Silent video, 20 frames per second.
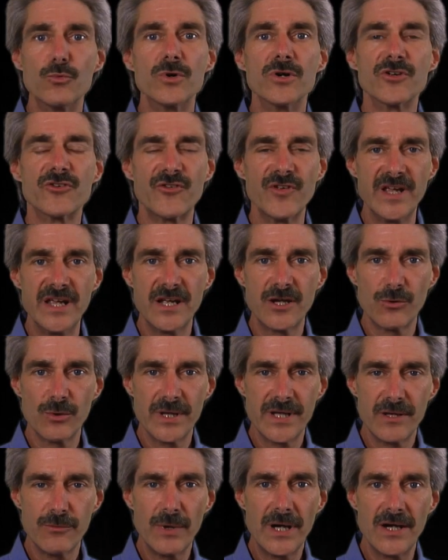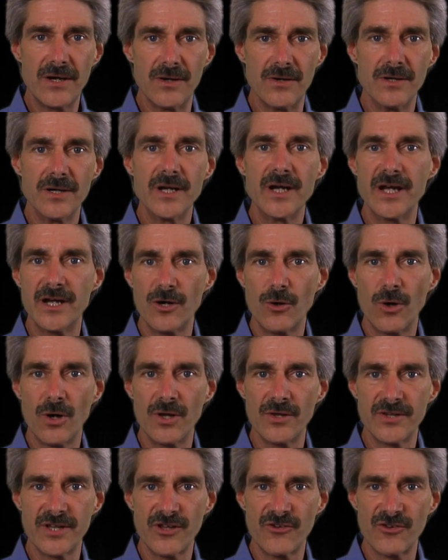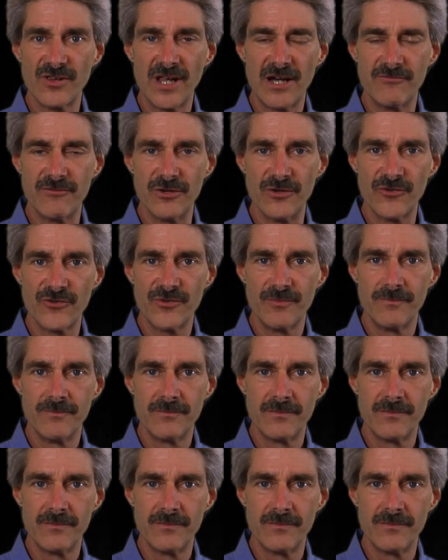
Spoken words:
works equally well at all these levels.